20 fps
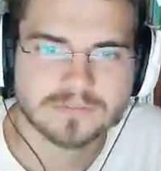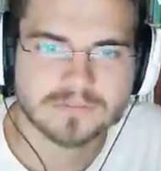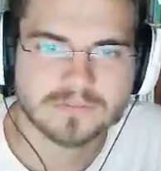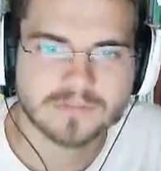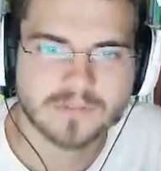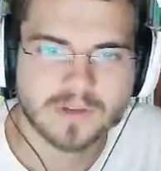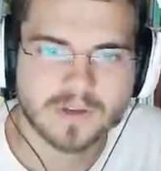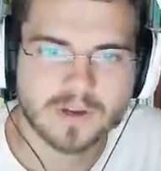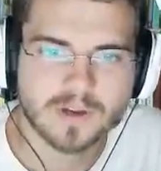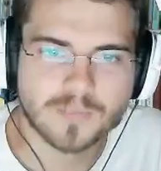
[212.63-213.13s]

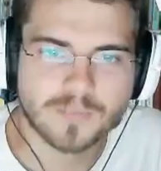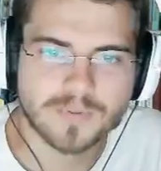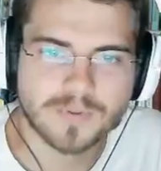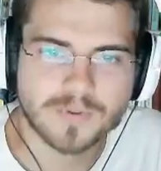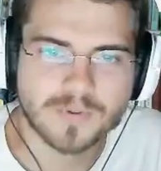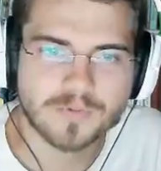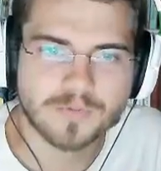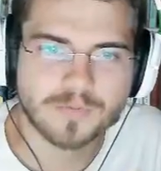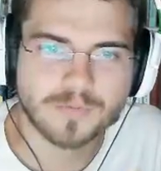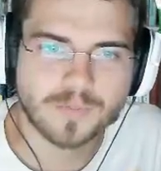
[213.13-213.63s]
Oh,
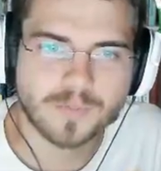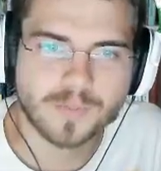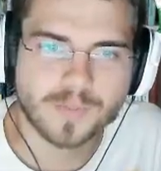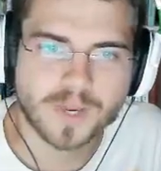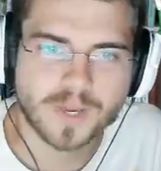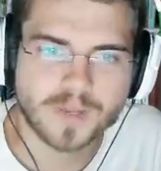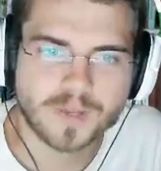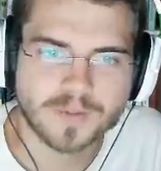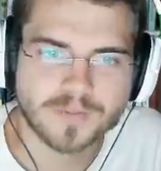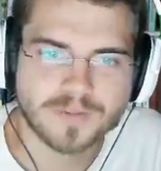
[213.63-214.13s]
beautiful,
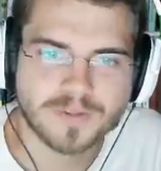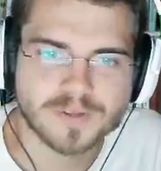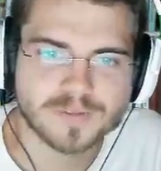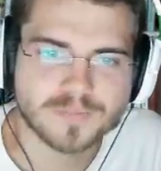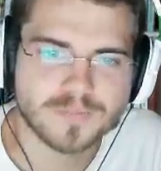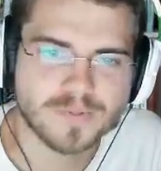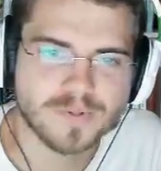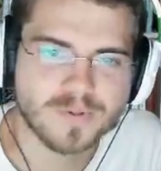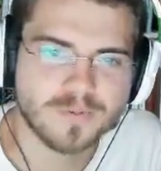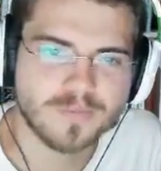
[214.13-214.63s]
man. That's
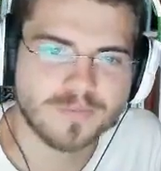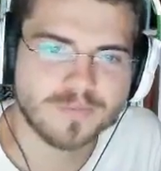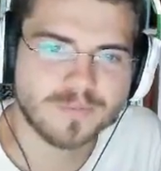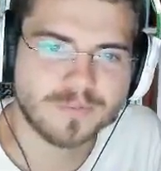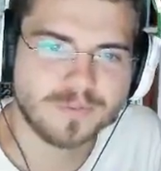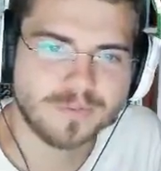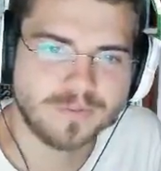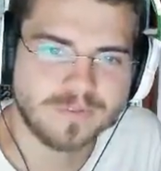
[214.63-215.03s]
beautiful.